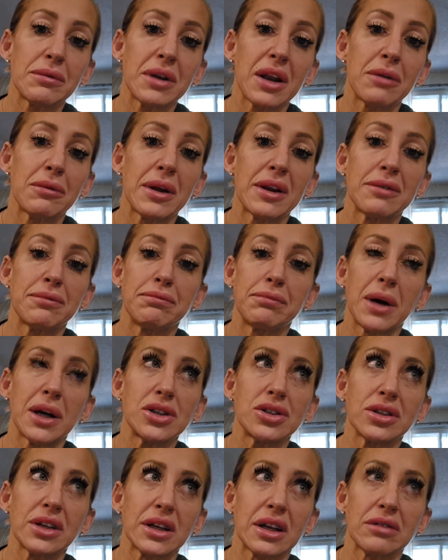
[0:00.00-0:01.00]
I mean, I might have
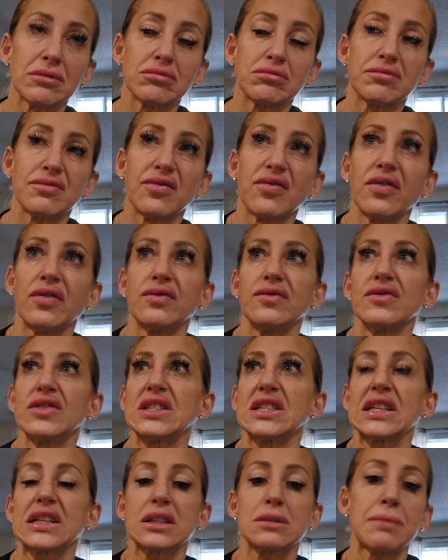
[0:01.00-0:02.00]
budged like
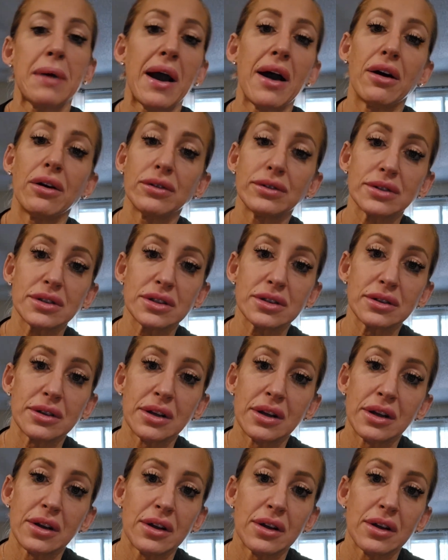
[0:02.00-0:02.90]
six pounds,